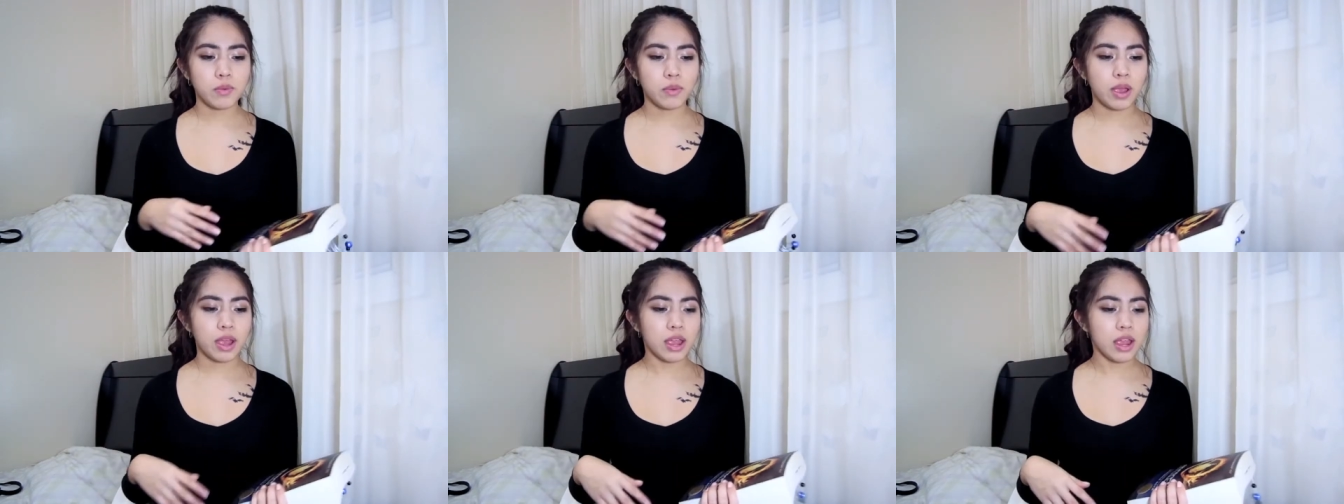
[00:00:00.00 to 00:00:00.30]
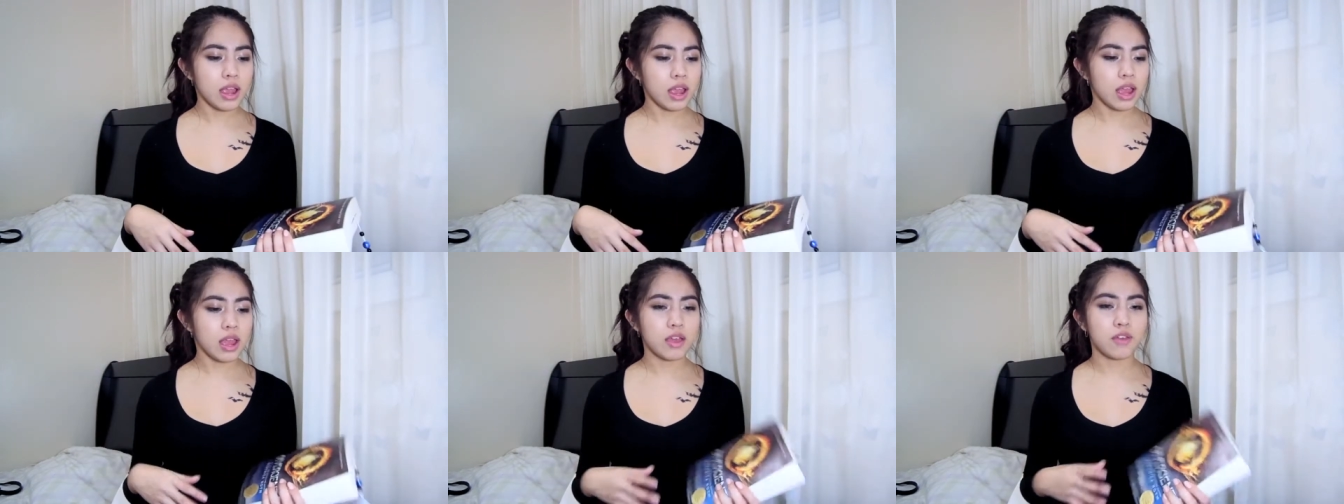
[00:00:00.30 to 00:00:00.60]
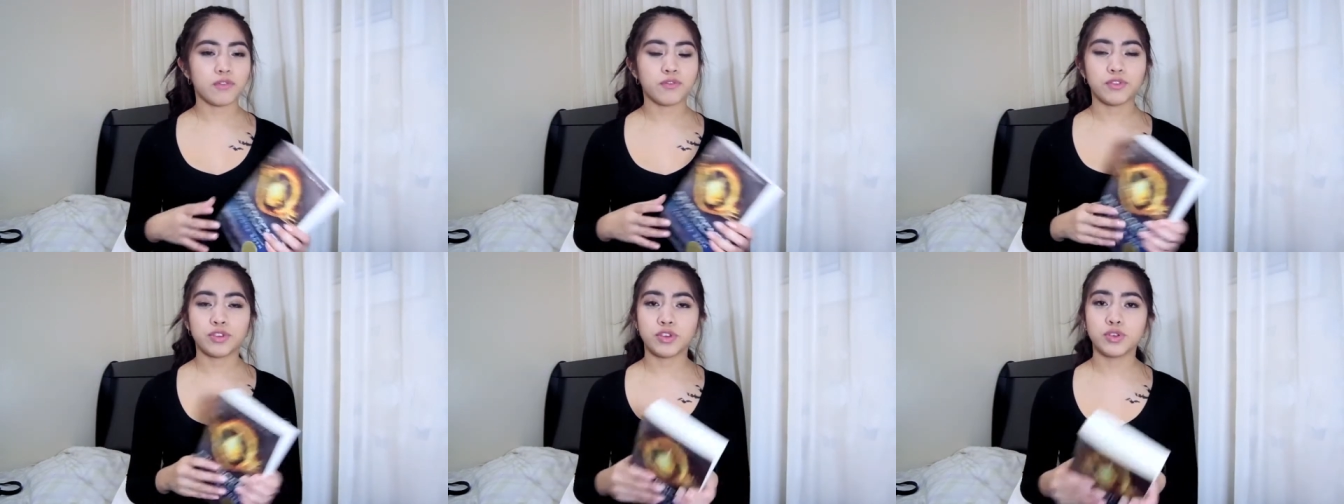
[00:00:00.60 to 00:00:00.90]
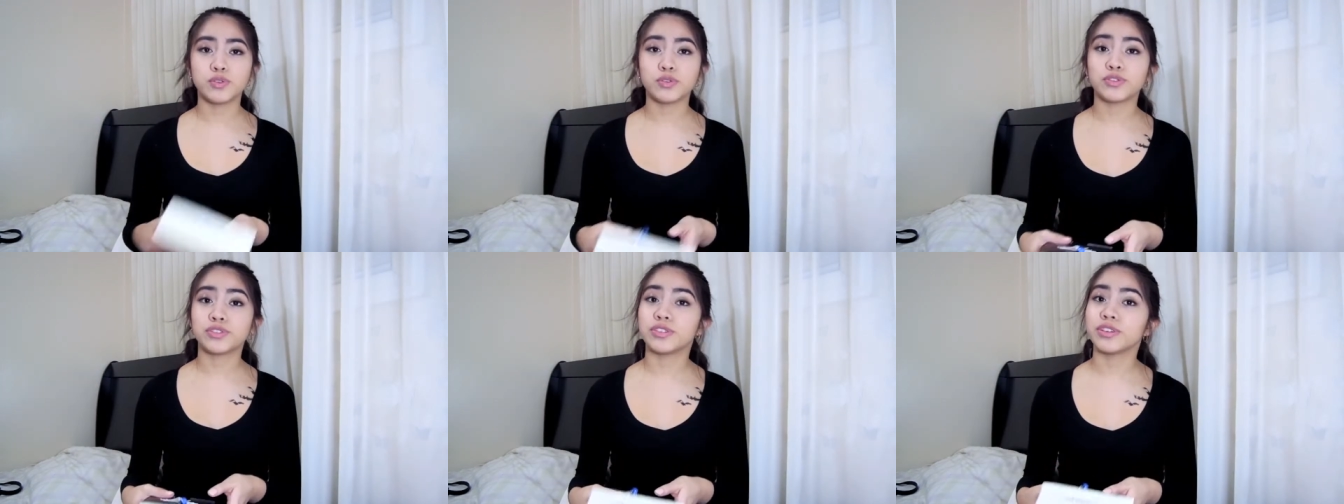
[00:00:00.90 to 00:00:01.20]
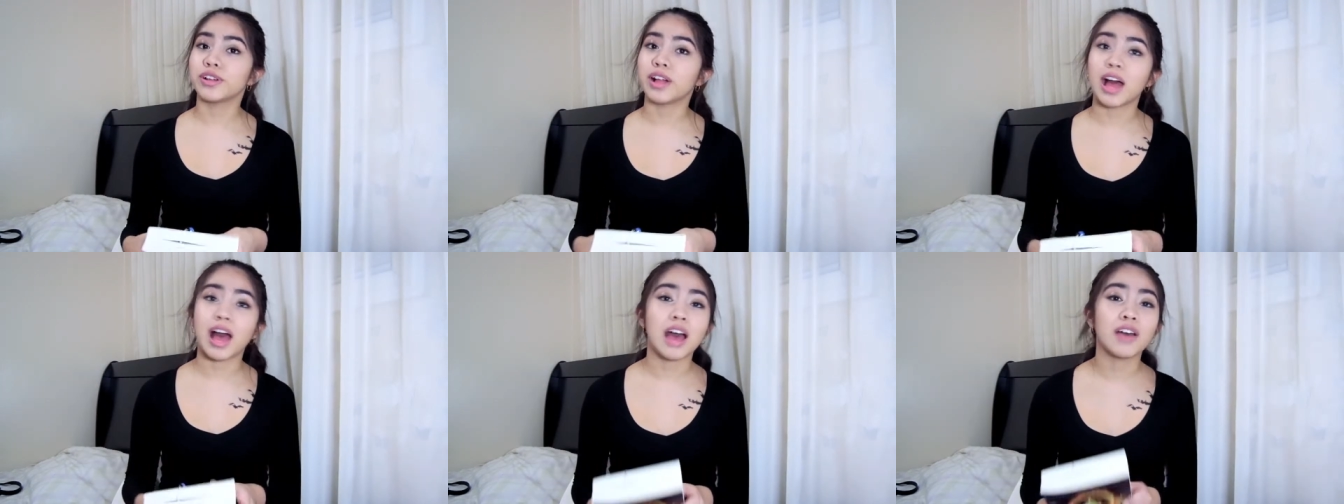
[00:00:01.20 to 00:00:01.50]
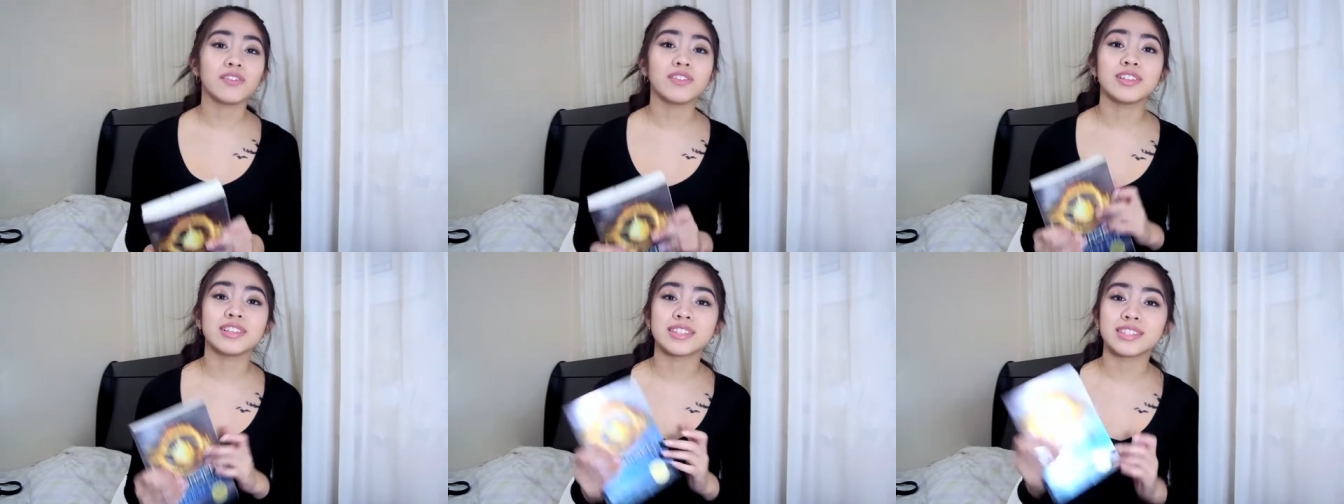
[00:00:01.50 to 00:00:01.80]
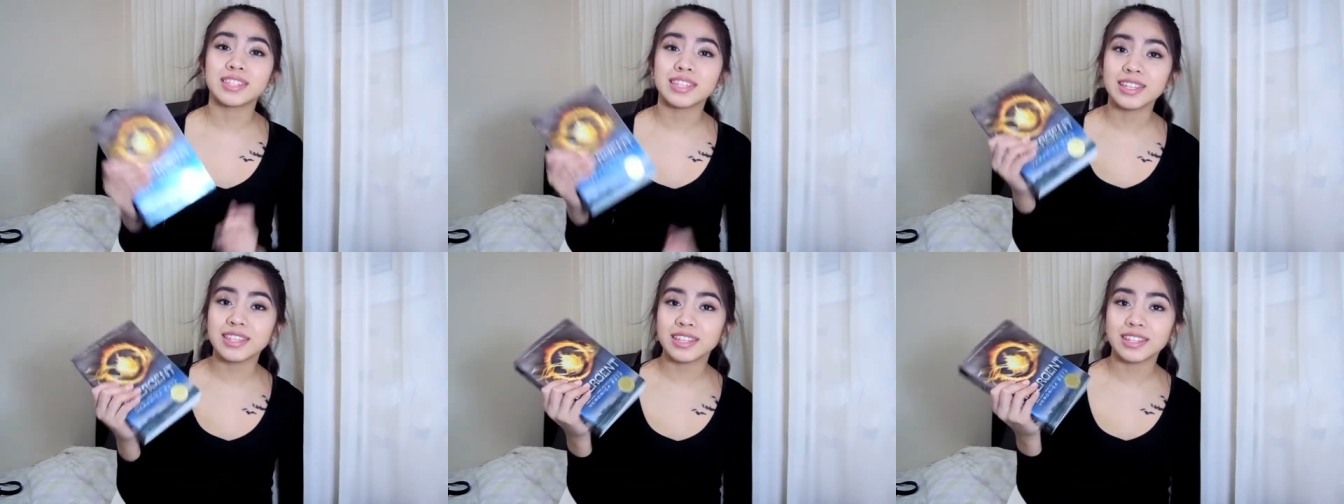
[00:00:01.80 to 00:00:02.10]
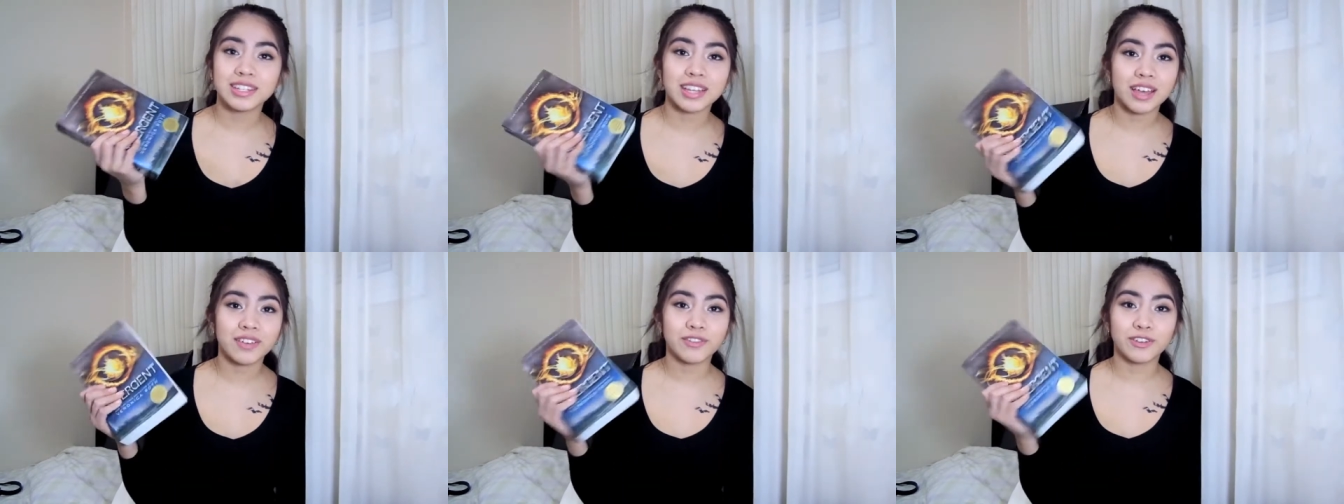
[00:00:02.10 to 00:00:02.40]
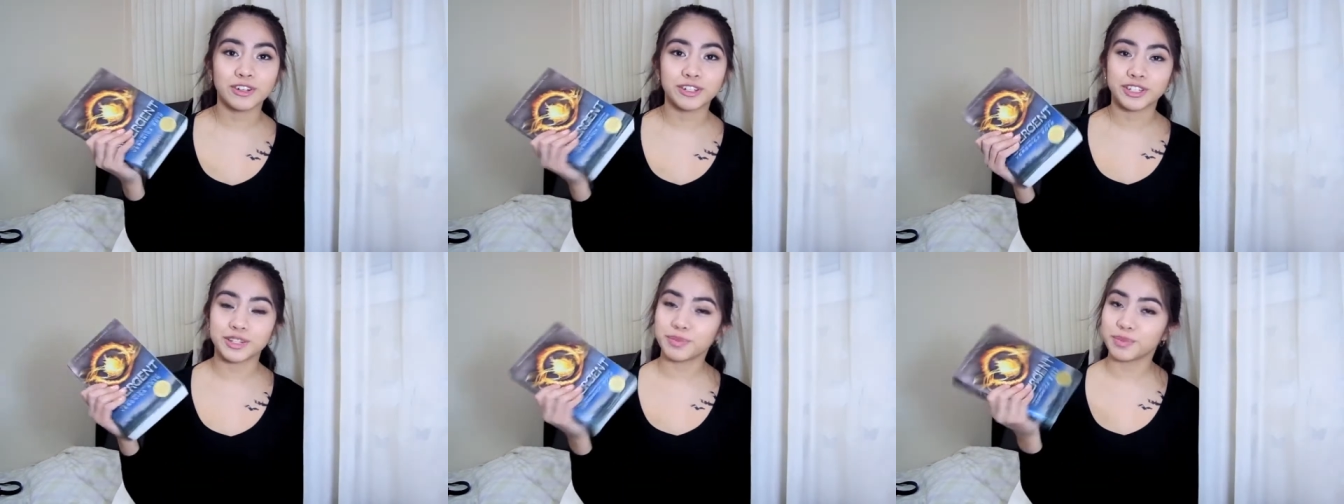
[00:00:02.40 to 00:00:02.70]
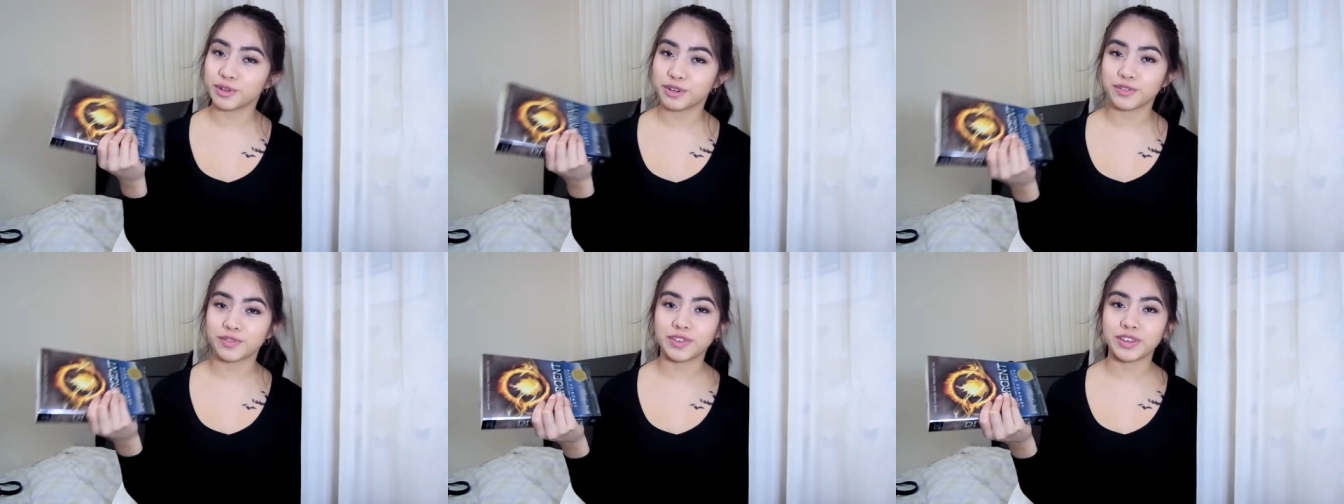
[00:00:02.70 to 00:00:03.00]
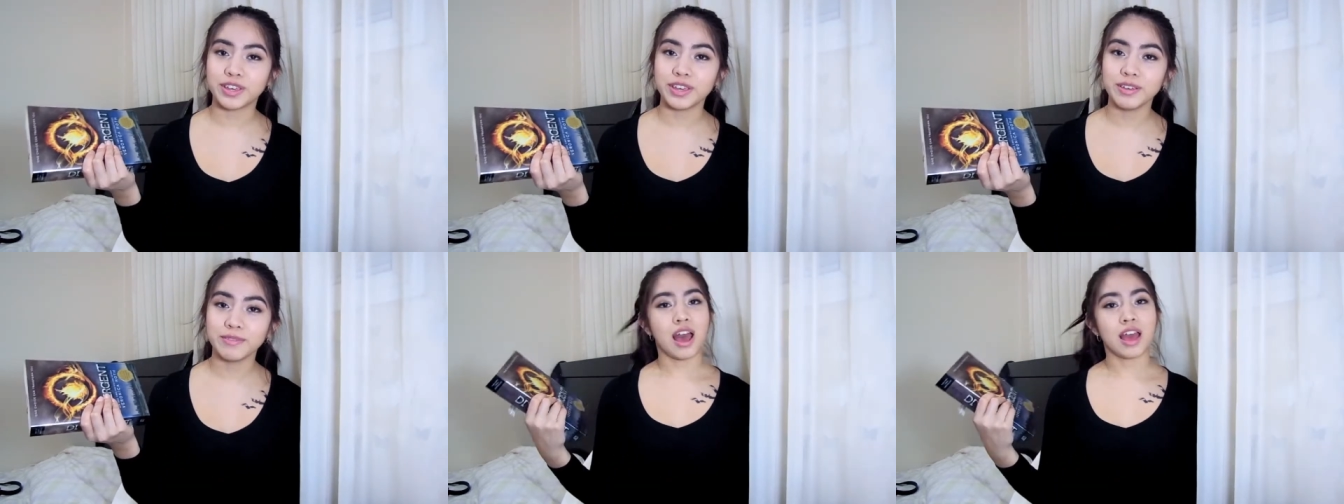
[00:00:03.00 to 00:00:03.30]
Anyway, if you still haven't seen the Divergent movie,